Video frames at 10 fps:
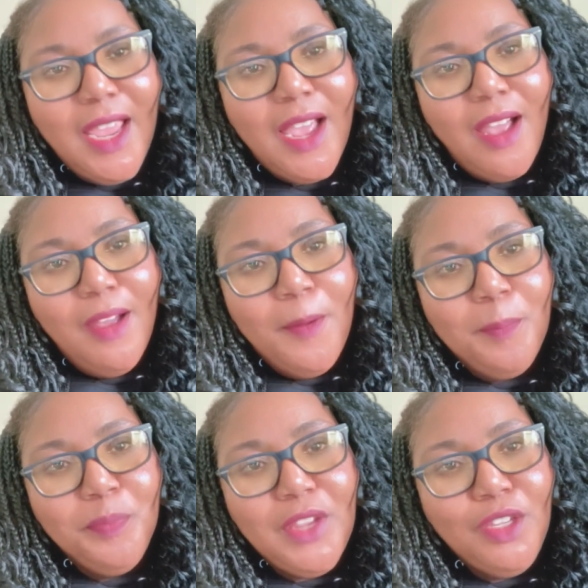Um,
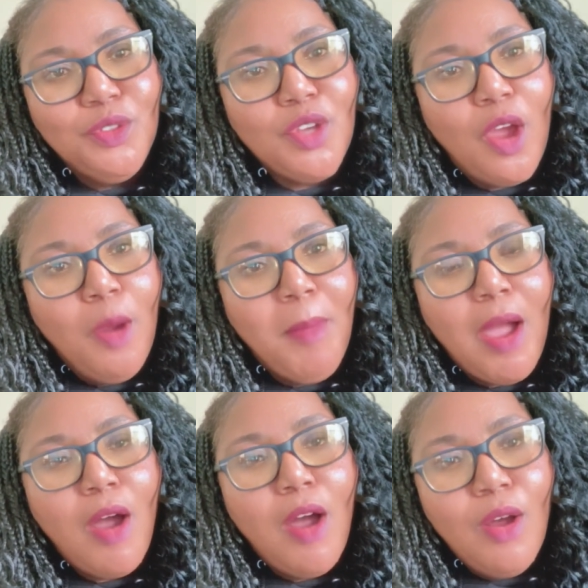thank you to all my
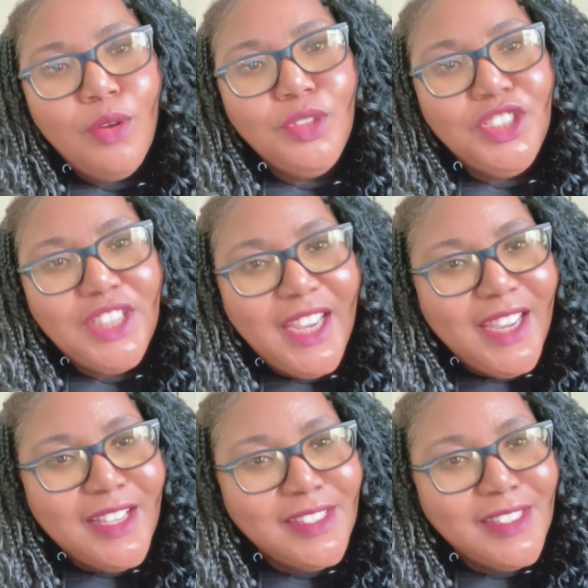OGs.